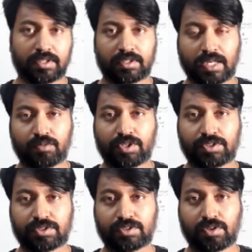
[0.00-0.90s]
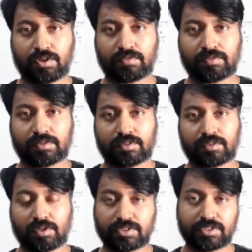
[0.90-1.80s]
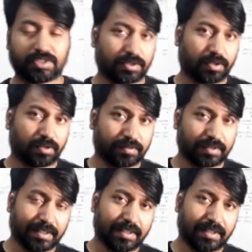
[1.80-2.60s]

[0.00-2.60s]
calculation of concentration of